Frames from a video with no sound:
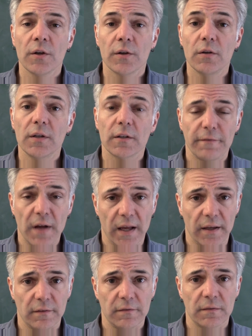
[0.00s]
Unit
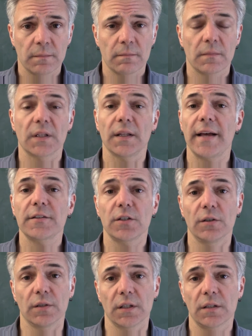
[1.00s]
5, last
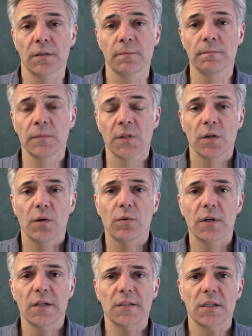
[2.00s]
unit,
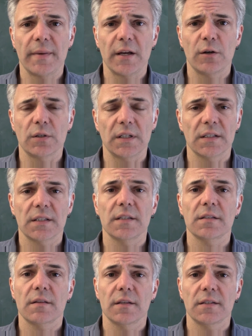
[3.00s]
was about, in a
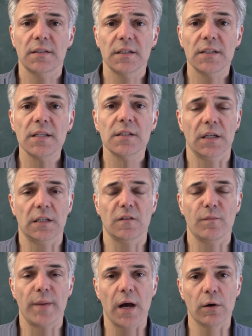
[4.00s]
sense, the statistics
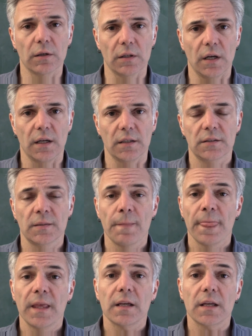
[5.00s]
of power laws.
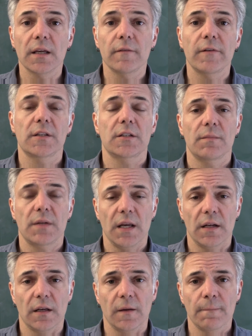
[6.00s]
Given some
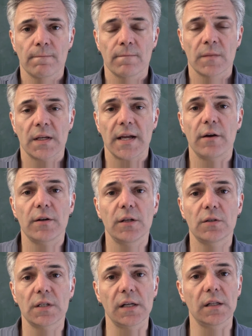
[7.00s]
data, how do
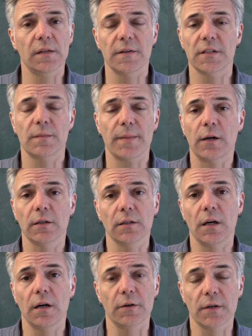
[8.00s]
you tell if it's a power
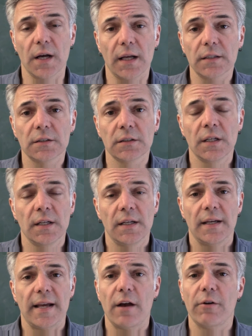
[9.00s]
law or not?
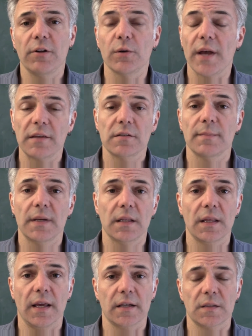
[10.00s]
How do you
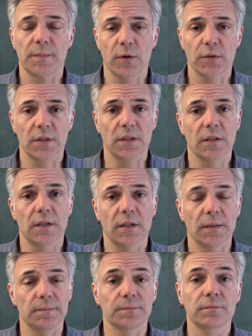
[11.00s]
estimate the exponent
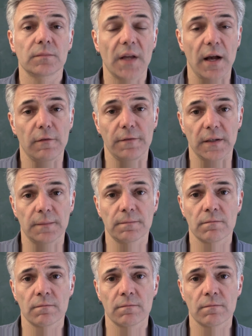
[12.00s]
um, alpha?